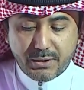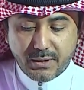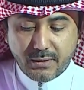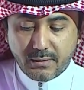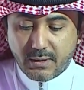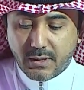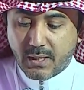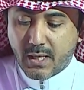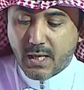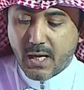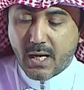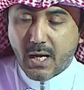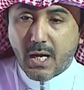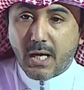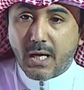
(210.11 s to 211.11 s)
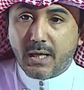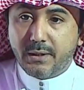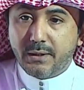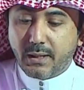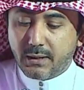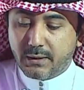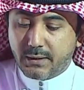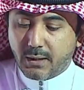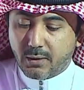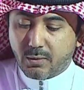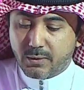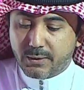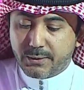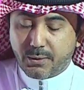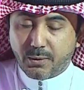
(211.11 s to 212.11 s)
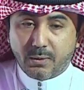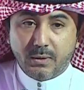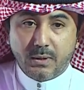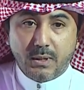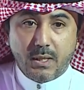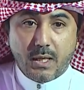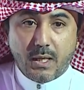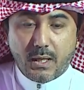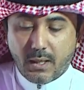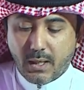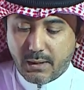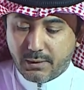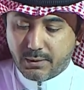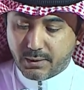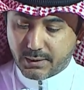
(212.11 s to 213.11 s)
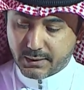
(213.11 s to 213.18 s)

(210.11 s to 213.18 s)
and LDL cholesterol underestimation.